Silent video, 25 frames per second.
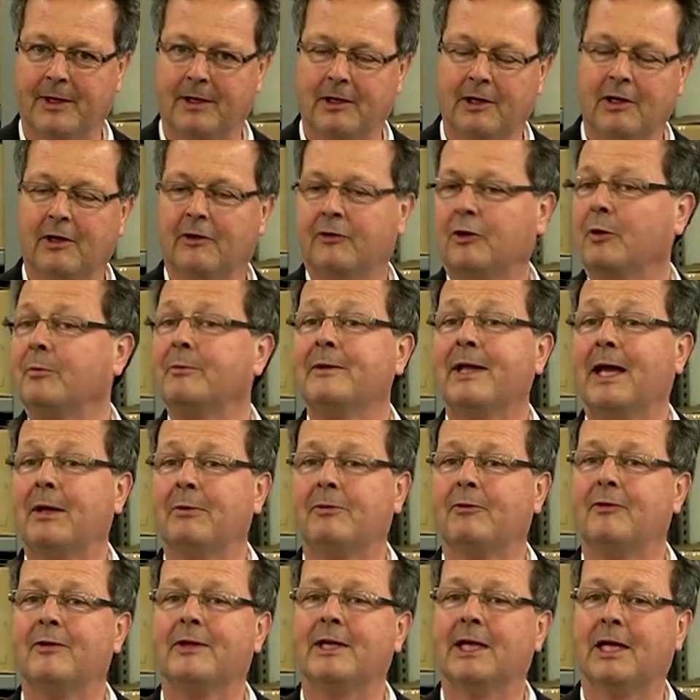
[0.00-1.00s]
Sometimes we
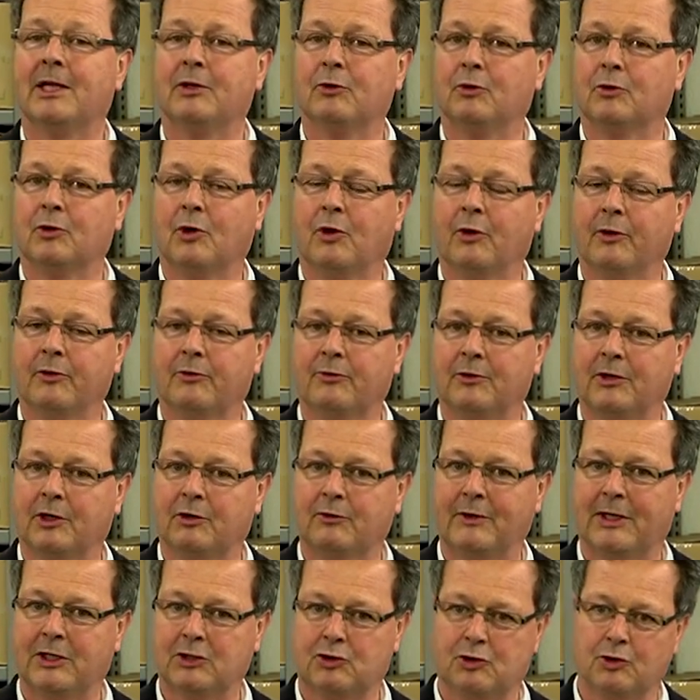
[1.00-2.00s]
cannot answer a
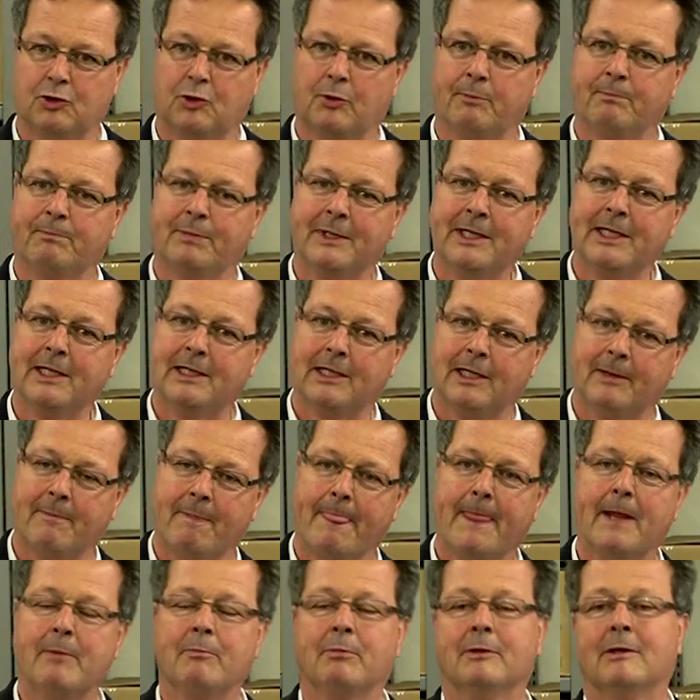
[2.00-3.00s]
question completely,
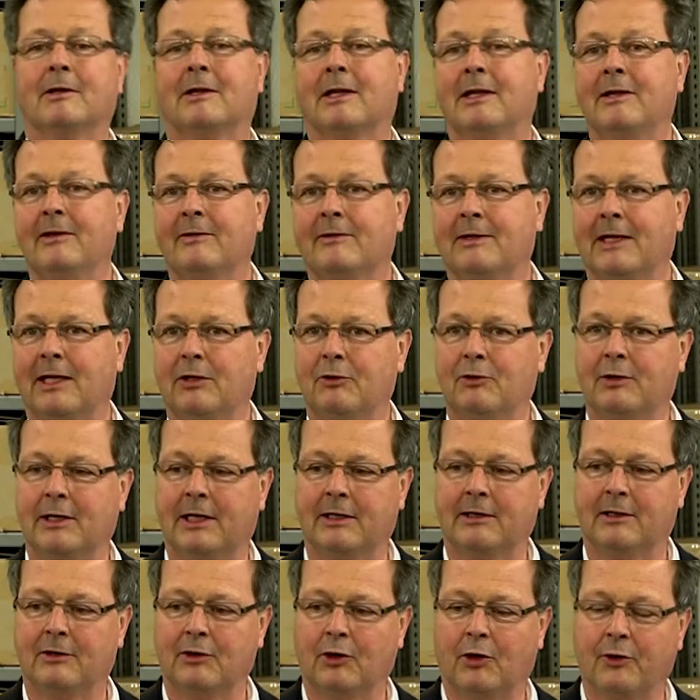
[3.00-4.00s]
but at least then you get
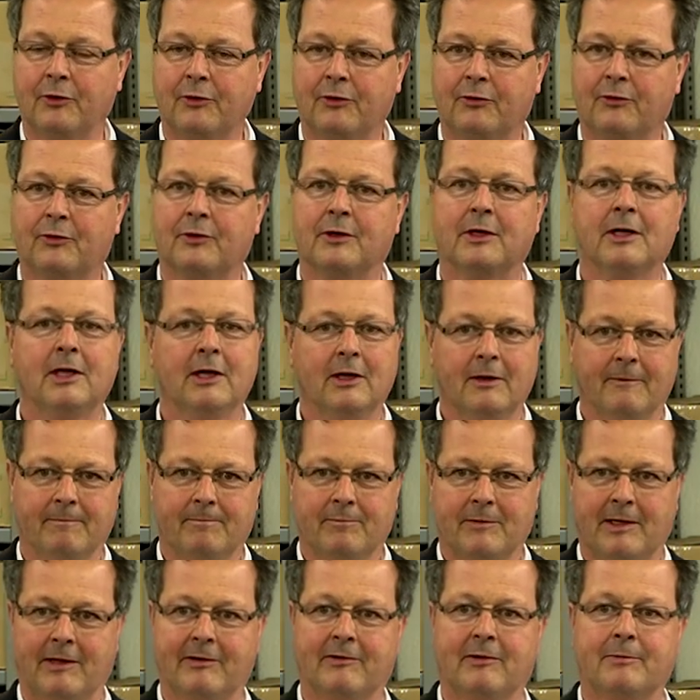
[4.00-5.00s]
an answer.
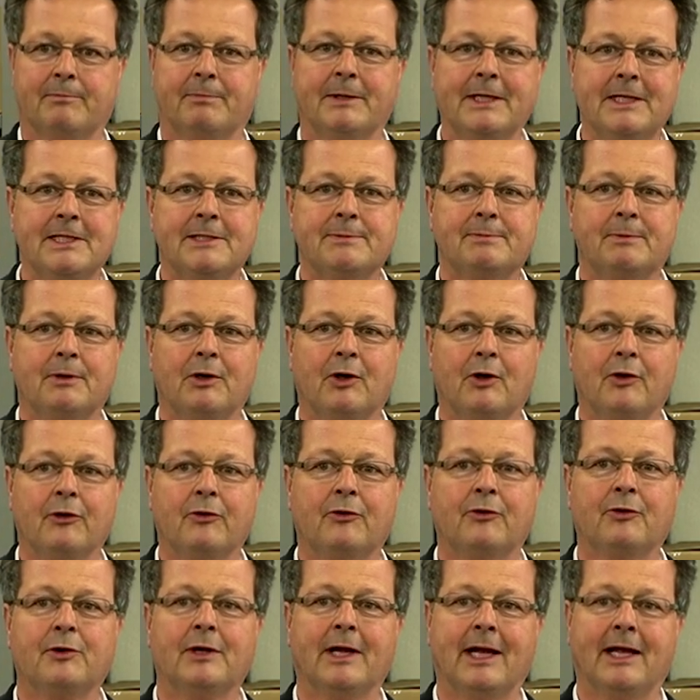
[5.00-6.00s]
That's the principal
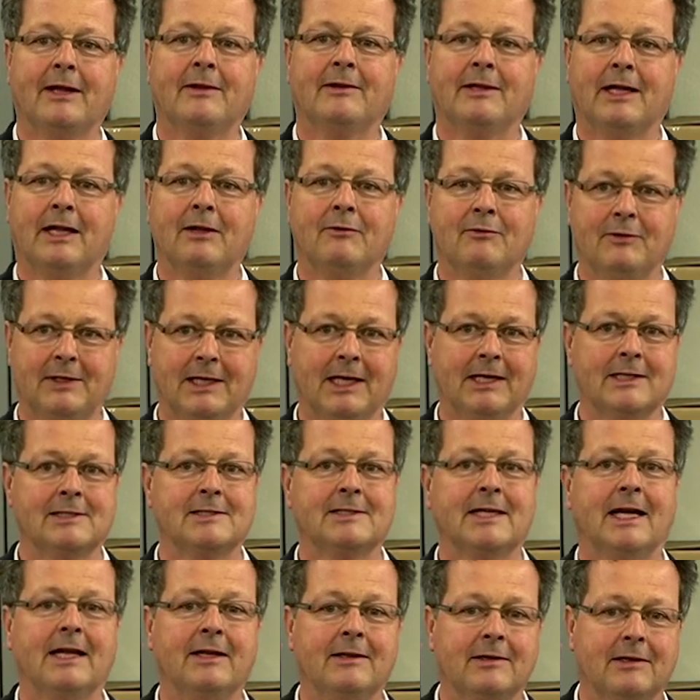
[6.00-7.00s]
answer, and then we
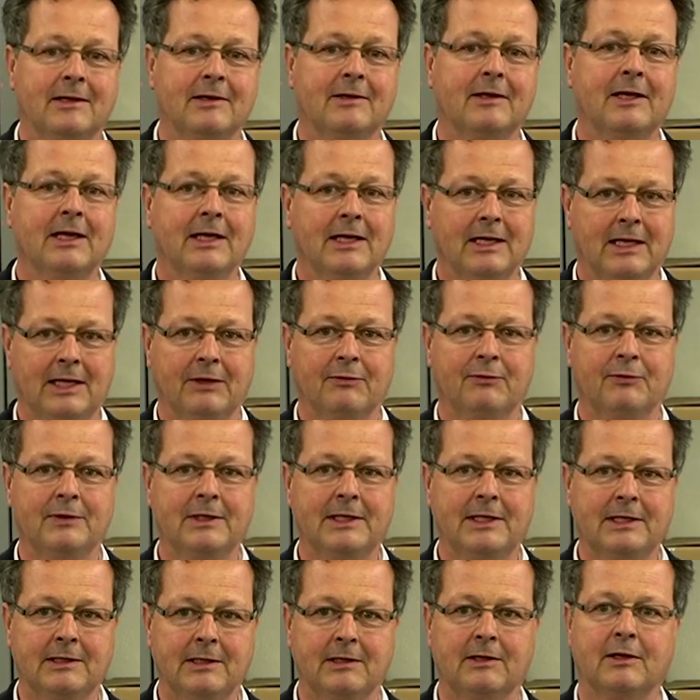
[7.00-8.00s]
extend it if
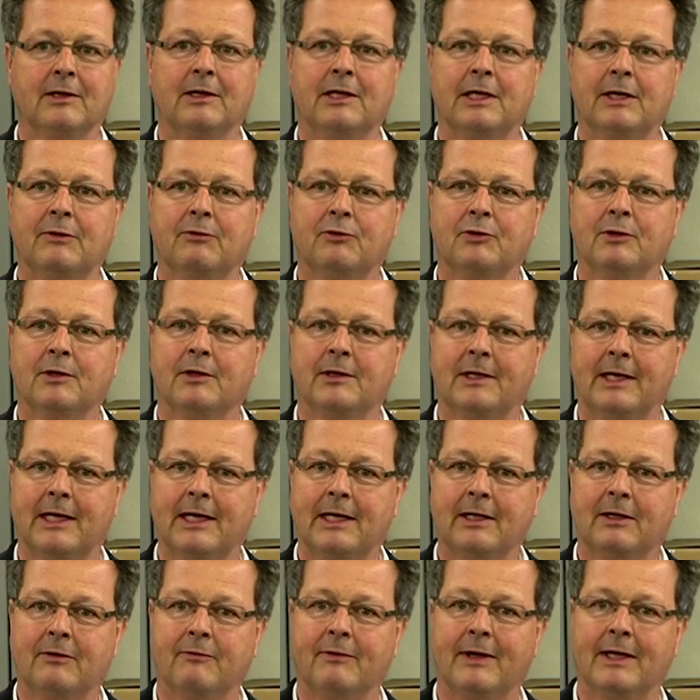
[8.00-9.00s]
needed and give you the
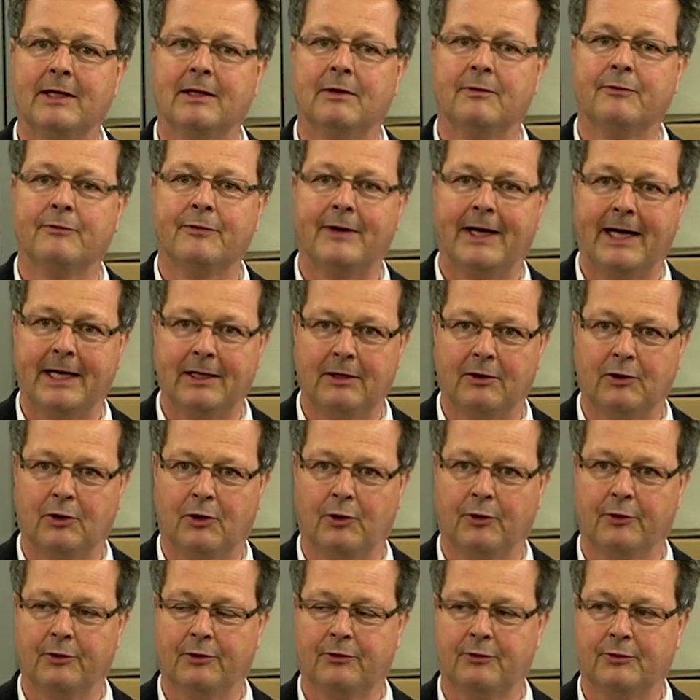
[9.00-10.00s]
date when the final
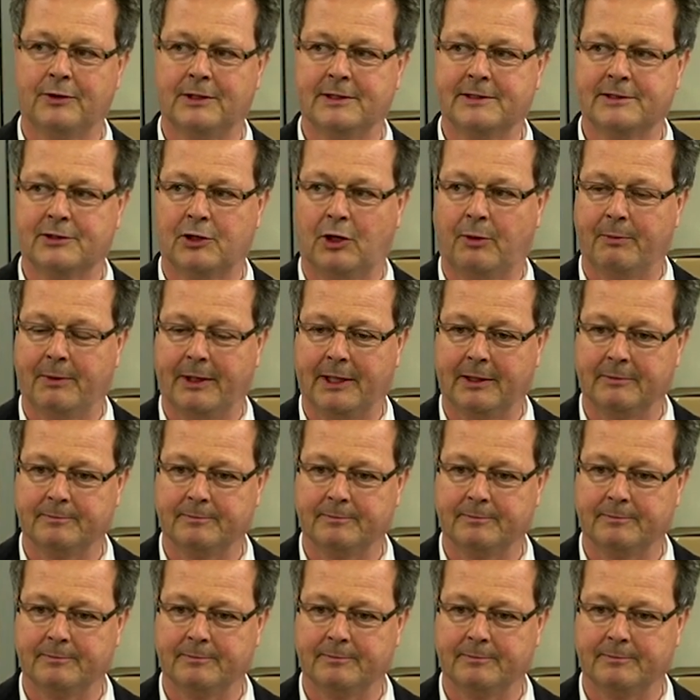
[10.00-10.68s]
answer is coming.